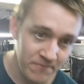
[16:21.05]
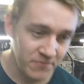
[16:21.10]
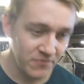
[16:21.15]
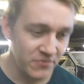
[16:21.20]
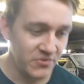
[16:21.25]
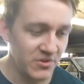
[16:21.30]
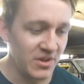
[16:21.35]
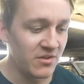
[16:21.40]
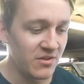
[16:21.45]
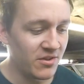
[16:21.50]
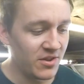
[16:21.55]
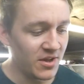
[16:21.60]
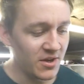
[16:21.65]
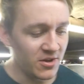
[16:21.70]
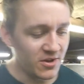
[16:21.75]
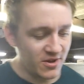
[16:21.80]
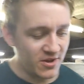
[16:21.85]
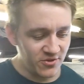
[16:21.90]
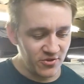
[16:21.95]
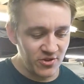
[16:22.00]
Didn't think that
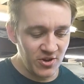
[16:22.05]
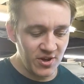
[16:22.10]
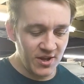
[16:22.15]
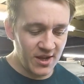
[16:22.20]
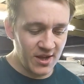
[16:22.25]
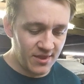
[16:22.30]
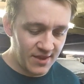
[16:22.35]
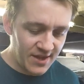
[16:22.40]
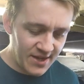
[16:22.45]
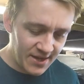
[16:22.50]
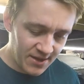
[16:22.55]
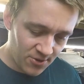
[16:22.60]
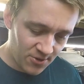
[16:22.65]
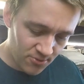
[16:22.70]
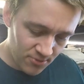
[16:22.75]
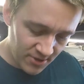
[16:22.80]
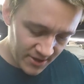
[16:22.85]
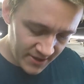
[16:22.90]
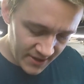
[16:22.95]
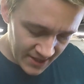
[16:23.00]
I was going to get that
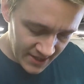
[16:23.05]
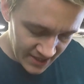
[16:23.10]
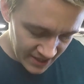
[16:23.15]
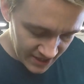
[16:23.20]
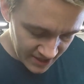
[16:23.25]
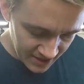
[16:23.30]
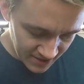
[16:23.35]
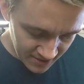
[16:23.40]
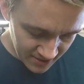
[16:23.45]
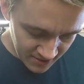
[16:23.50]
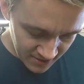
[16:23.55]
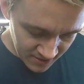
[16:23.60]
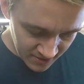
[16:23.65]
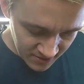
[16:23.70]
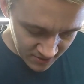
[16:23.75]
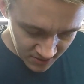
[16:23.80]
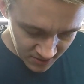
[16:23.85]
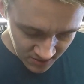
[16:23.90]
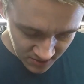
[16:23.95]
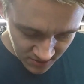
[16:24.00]
hole in there.
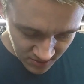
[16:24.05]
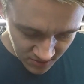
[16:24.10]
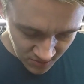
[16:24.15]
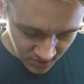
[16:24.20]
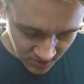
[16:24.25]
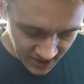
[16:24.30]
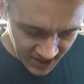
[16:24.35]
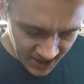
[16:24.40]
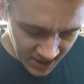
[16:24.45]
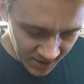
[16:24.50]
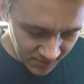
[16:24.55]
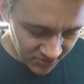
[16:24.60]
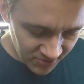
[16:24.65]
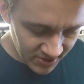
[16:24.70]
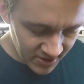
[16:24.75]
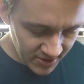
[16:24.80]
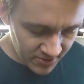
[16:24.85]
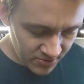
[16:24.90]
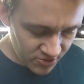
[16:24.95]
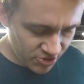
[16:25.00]
What an
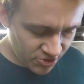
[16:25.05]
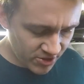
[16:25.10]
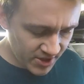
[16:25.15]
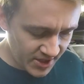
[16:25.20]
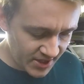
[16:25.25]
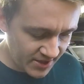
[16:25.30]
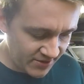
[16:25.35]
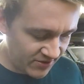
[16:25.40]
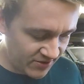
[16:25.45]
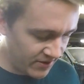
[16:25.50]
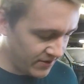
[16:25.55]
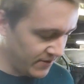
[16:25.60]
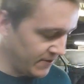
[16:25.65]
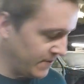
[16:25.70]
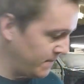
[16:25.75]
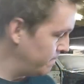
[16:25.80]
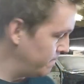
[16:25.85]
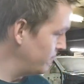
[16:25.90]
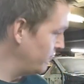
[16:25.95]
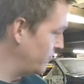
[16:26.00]
absolute treat.
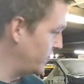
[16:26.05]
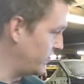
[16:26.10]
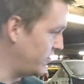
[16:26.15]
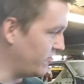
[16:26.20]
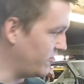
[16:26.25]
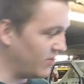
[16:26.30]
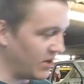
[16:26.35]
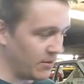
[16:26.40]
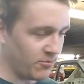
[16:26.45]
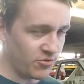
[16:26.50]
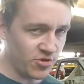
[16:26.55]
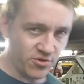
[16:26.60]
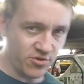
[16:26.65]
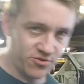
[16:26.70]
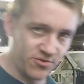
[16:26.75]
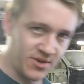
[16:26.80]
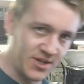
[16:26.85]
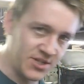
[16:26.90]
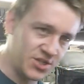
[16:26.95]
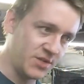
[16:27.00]
The step drills are
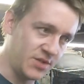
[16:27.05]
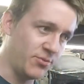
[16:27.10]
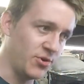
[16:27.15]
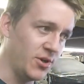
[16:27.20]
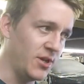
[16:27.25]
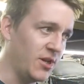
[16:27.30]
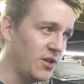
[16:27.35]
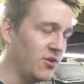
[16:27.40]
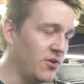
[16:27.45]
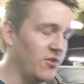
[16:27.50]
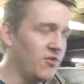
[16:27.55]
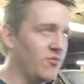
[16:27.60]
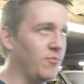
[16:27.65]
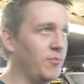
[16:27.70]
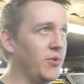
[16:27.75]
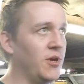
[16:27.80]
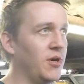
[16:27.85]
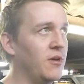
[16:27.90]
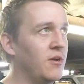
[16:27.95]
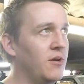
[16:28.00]
actually pretty good,
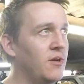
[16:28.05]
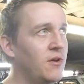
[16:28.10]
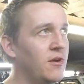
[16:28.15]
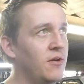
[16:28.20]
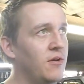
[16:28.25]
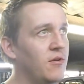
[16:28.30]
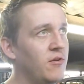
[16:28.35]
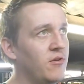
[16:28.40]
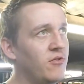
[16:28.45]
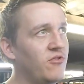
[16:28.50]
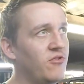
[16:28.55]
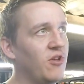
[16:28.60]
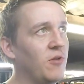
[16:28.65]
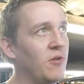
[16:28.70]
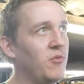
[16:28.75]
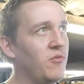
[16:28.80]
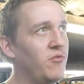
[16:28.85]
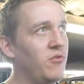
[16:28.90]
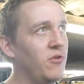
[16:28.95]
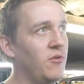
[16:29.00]
but some
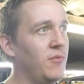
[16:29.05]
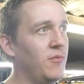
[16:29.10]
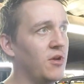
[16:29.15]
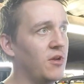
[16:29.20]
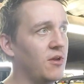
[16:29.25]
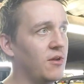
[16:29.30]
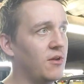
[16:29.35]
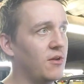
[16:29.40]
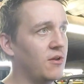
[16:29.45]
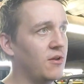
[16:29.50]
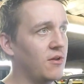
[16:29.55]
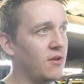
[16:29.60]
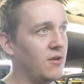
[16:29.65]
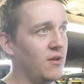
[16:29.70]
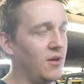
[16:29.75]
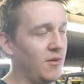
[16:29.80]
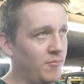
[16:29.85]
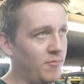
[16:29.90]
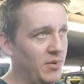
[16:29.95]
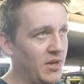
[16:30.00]
of them
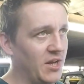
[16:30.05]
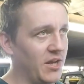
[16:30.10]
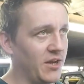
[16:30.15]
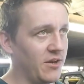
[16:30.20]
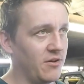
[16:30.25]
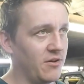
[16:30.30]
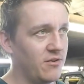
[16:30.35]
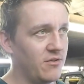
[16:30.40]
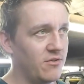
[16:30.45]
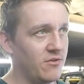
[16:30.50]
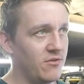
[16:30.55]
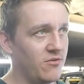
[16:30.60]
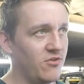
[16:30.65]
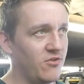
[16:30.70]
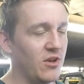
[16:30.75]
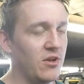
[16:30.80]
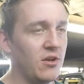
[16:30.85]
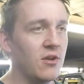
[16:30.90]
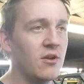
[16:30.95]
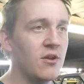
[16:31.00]
are blunt, so
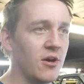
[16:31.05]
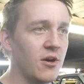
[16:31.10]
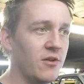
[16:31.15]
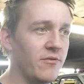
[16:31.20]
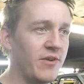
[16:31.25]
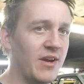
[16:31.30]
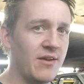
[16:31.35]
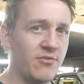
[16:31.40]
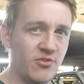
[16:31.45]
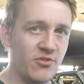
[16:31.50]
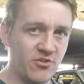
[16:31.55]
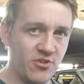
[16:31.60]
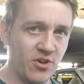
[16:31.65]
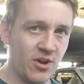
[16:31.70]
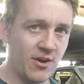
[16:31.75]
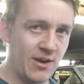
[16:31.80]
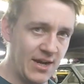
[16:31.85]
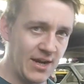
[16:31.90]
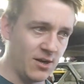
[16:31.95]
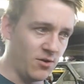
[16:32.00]
you kind of have to
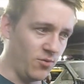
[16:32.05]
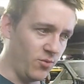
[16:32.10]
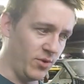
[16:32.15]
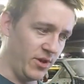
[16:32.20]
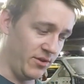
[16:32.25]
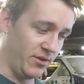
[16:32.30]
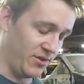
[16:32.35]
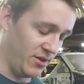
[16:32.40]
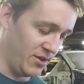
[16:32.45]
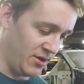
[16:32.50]
start out with